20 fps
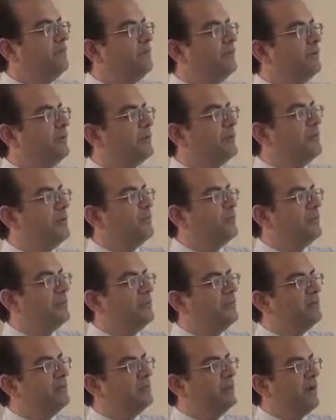For the
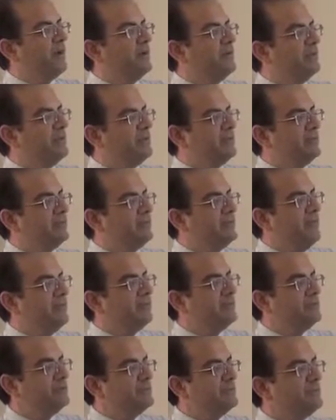within recommended
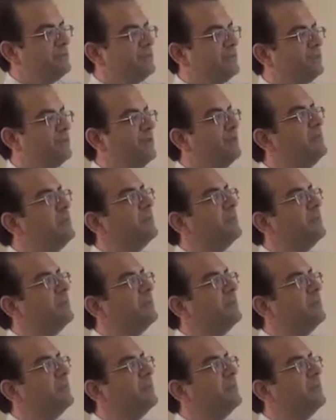levels, 3